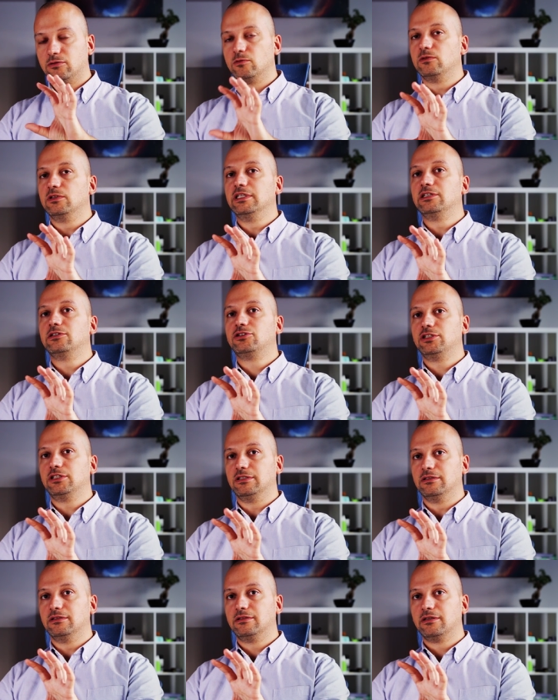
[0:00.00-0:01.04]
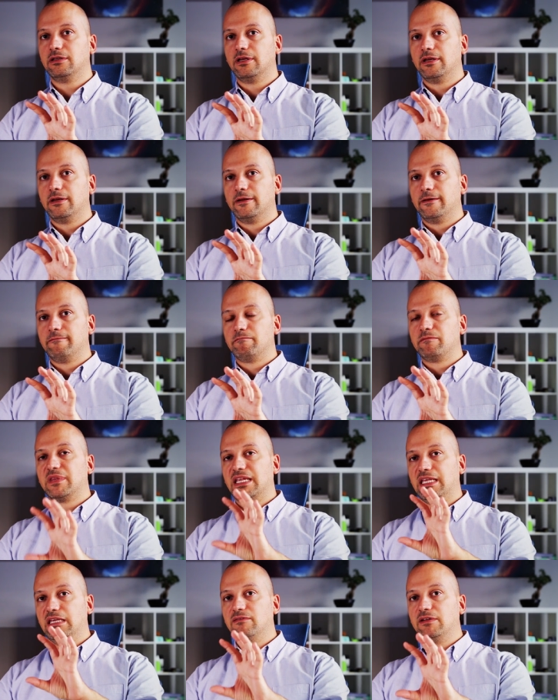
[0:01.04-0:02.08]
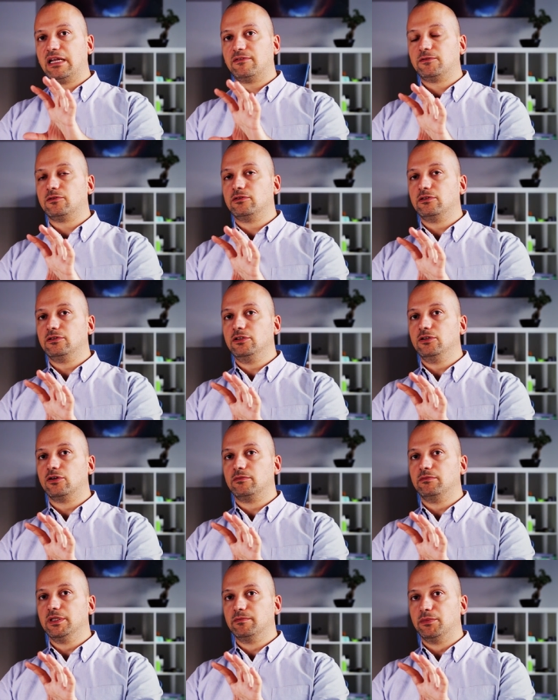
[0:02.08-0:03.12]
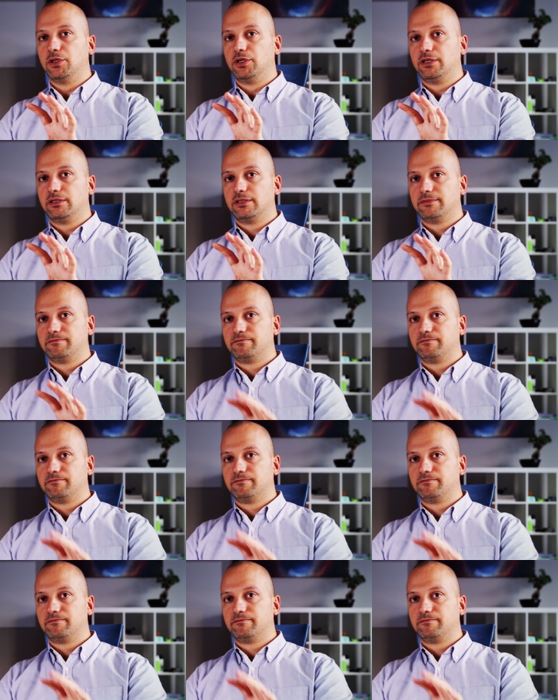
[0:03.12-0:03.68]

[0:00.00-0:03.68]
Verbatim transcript: to the heat shield even after the deorbit burn.